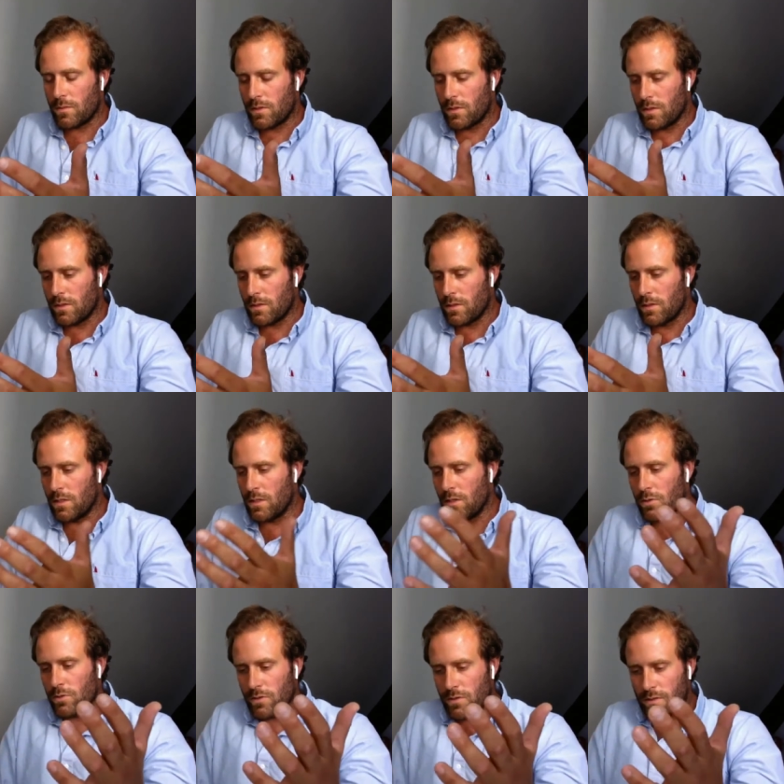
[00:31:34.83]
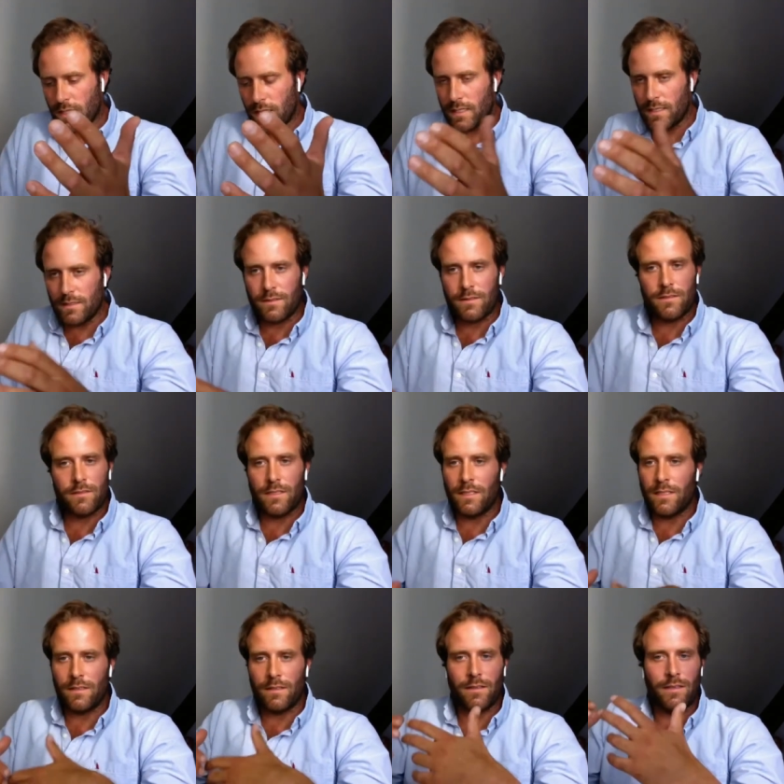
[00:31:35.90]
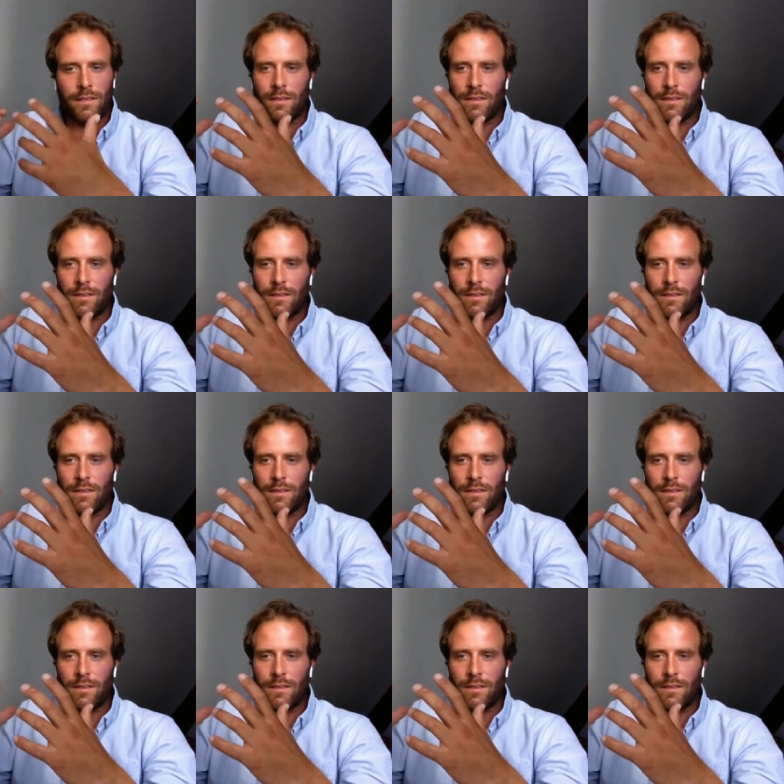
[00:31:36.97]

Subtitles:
do we call it? Ocean science and